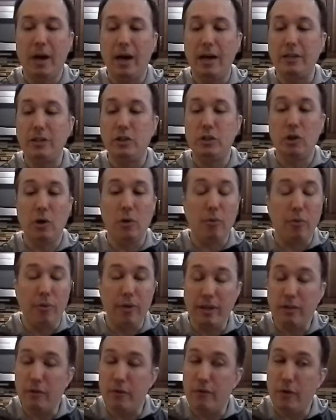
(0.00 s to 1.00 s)
I don't
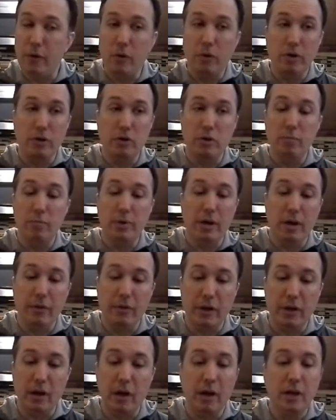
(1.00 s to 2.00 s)
think the focus should be on
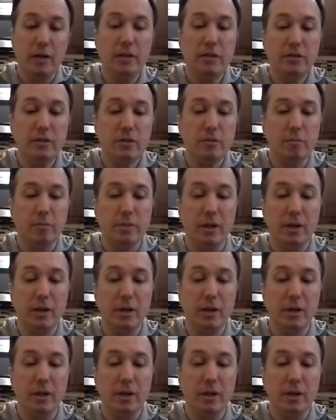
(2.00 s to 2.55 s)
the guns,